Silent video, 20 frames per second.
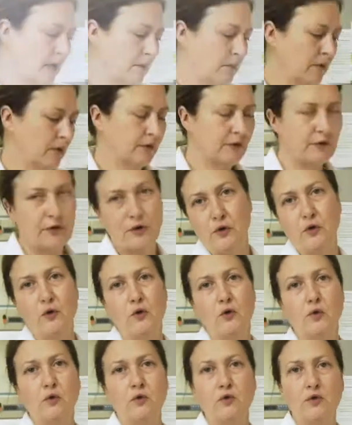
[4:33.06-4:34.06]
able
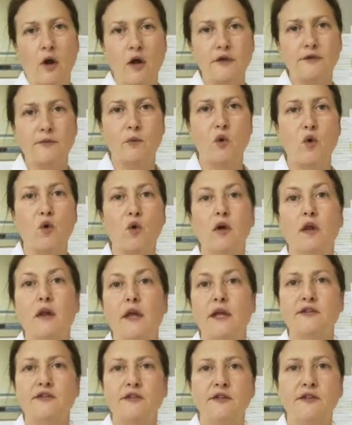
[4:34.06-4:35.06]
to draw some
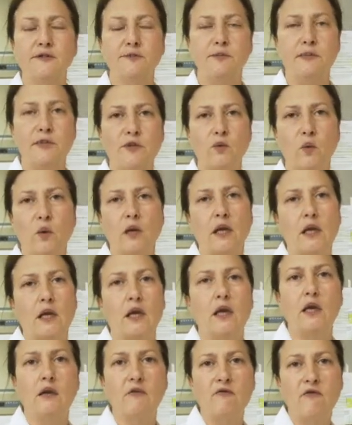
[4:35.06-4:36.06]
correlations
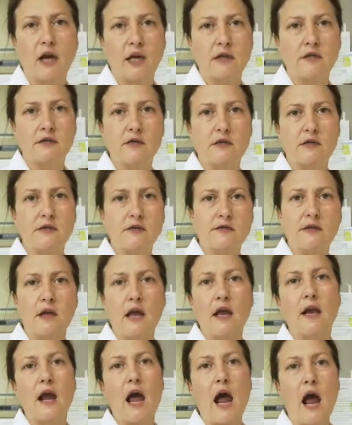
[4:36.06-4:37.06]
between infections
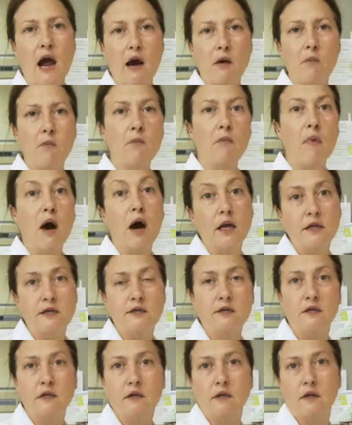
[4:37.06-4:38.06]
and how
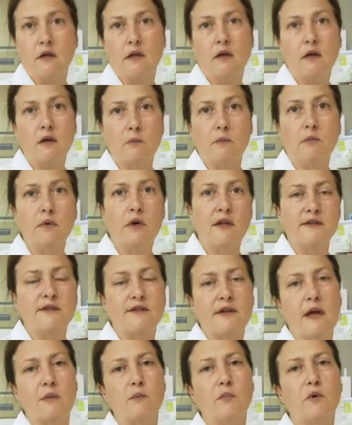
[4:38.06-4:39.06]
much their blood
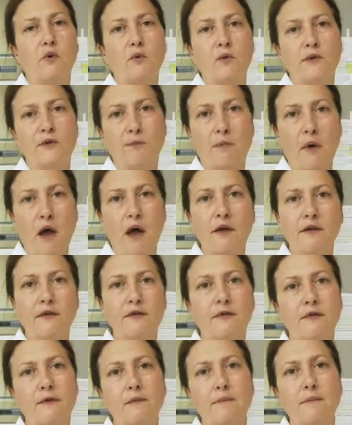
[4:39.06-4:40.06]
sample
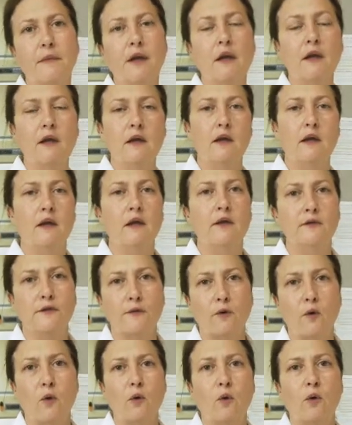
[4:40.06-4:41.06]
responds.
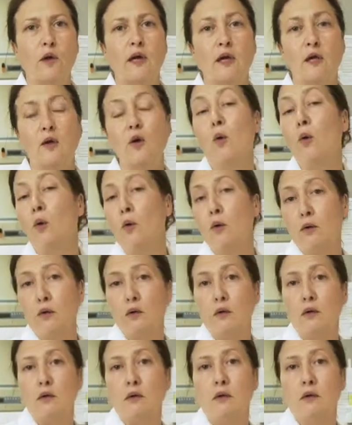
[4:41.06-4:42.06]
So in an
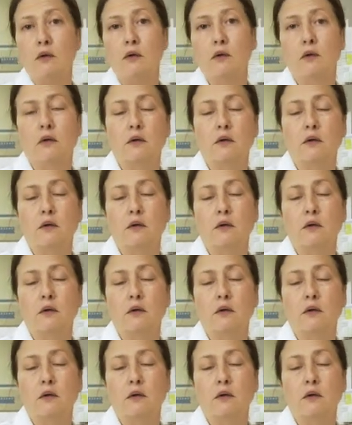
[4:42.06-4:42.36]
older,